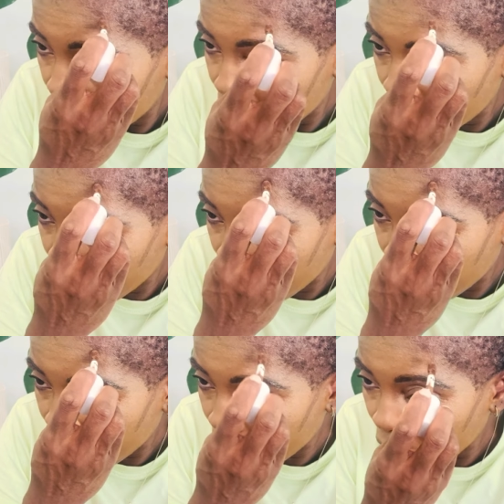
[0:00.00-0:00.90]
you know
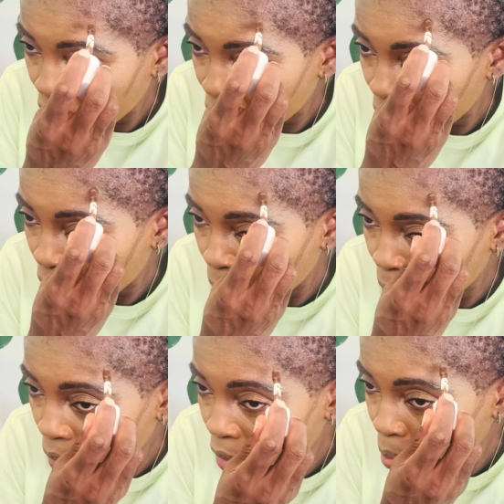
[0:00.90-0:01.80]
how I feel
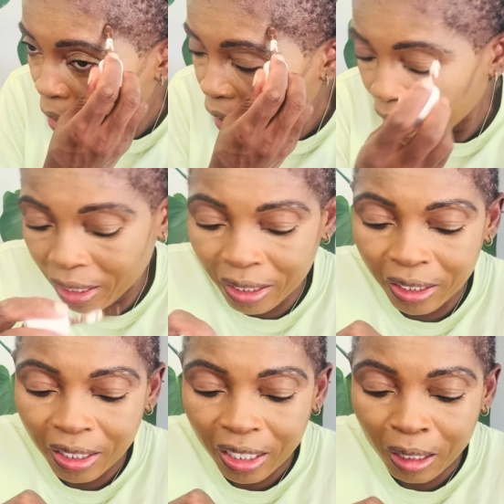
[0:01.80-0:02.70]
about my
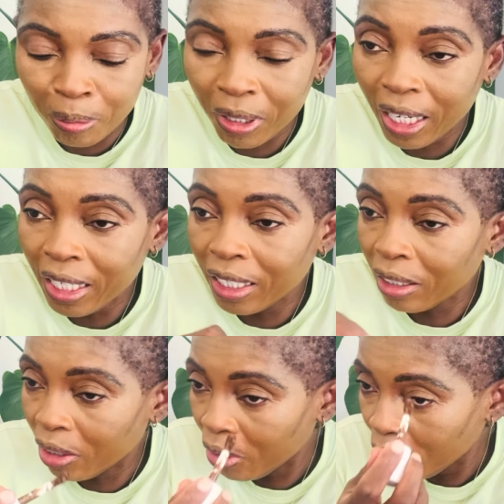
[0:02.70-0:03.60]

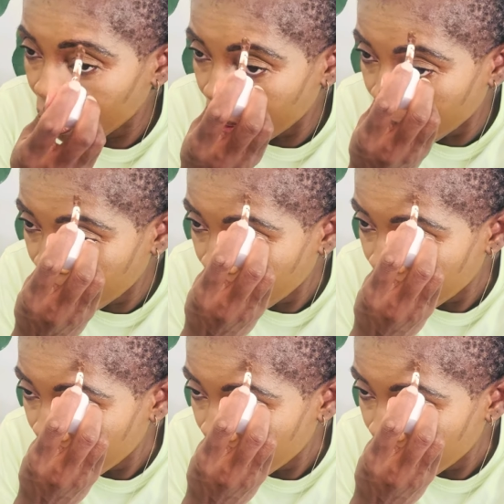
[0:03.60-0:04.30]
applying, you know,